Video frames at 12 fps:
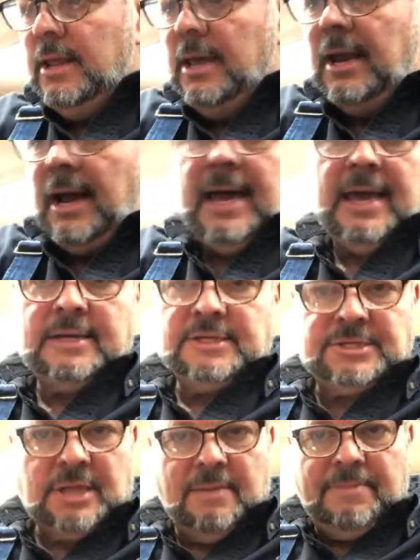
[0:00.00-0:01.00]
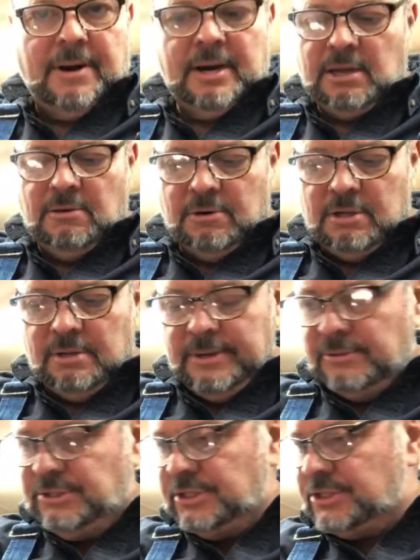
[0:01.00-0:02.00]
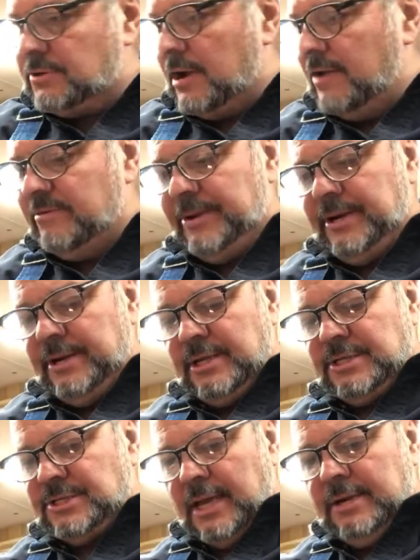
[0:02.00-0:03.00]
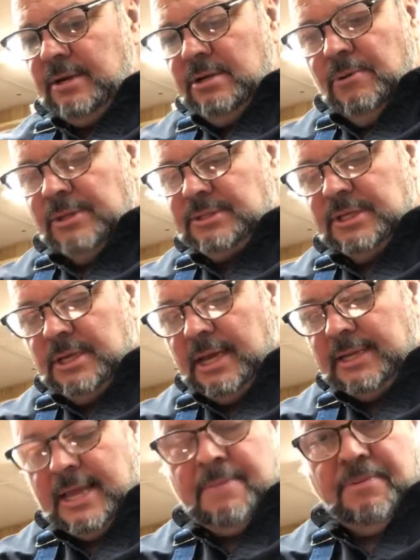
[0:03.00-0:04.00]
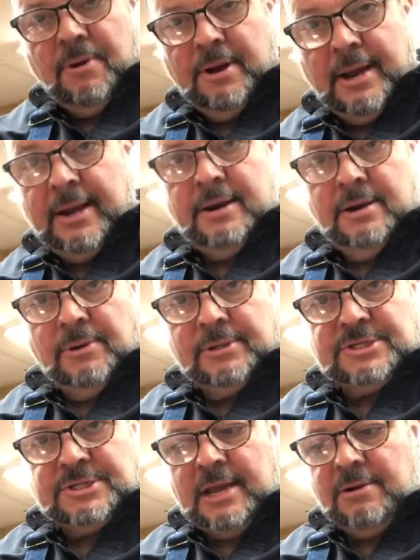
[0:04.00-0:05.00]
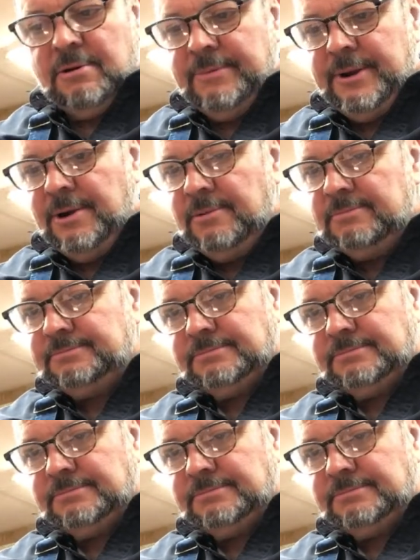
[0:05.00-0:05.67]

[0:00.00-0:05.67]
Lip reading: And I had to stop arguing with him. It was just driving me nuts. I didn't know what to, at that point, I didn't know what to say to him, you know?